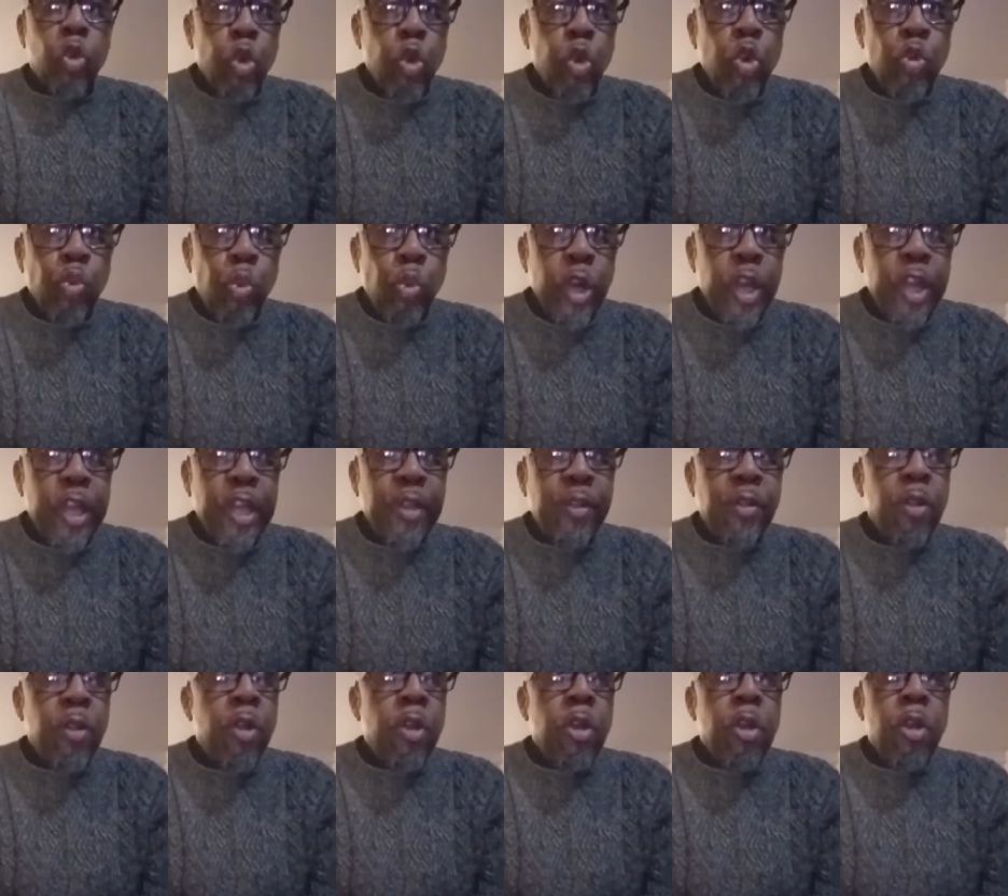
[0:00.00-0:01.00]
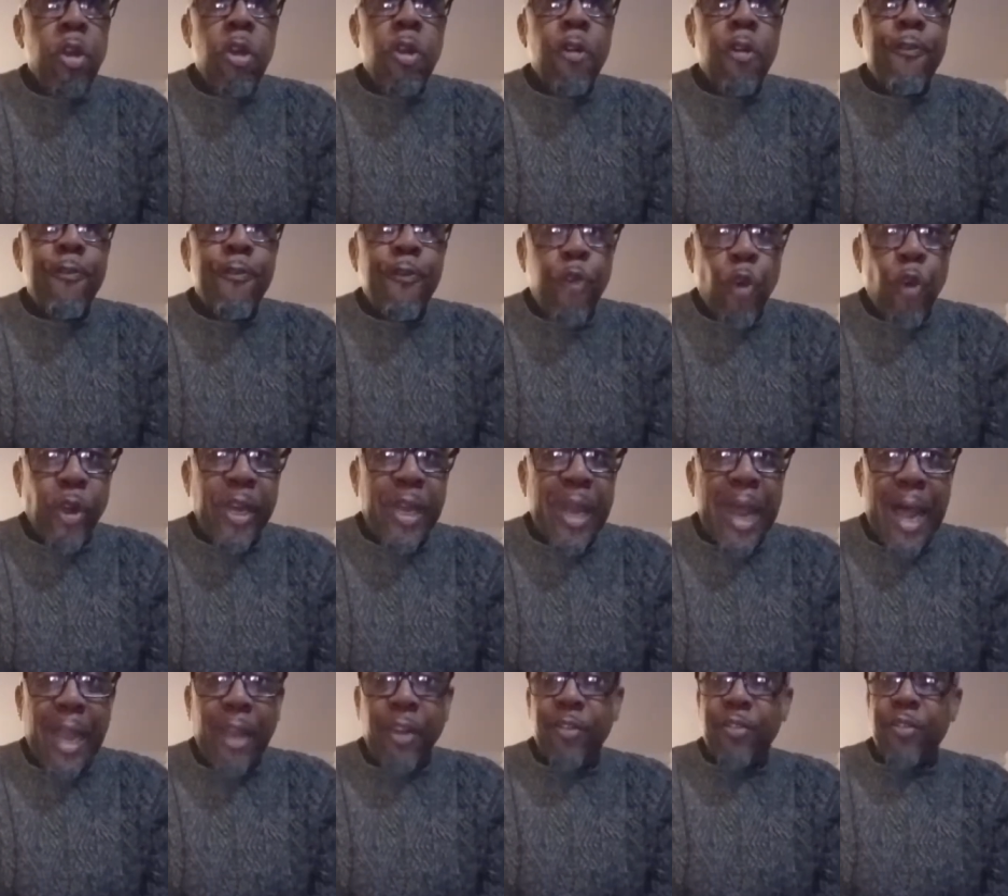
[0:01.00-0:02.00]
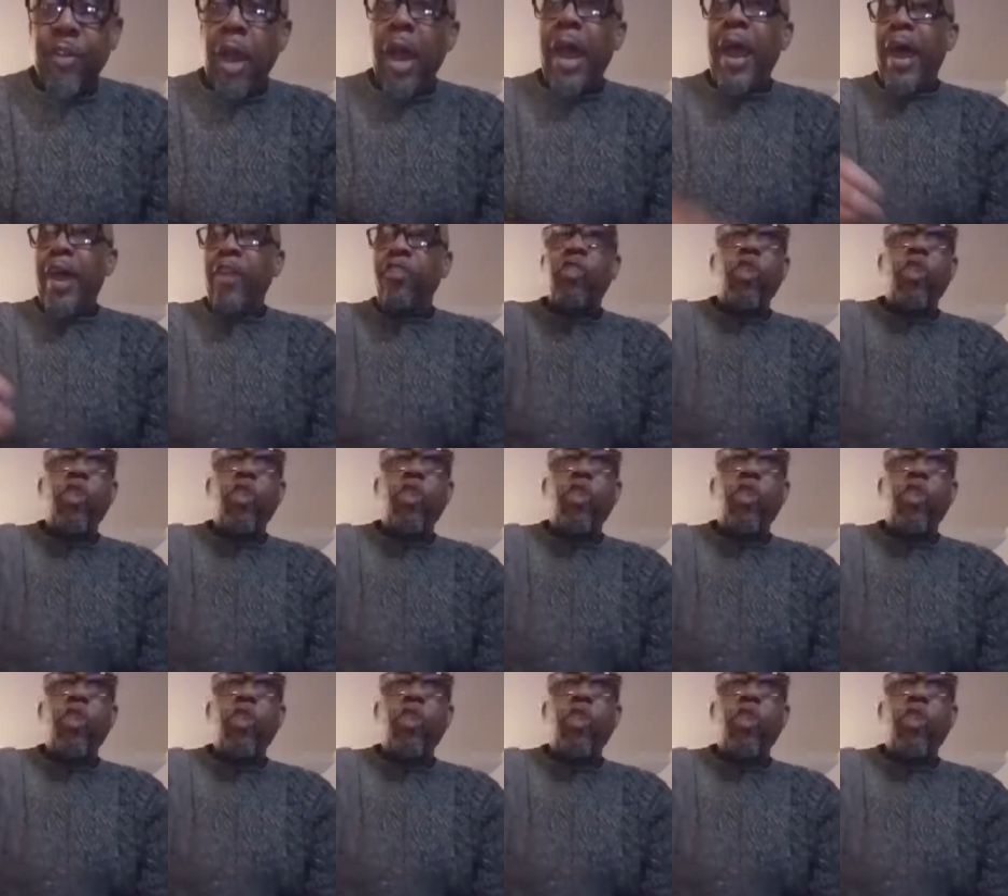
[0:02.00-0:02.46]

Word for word: Oud Wood, $40. All right, I'll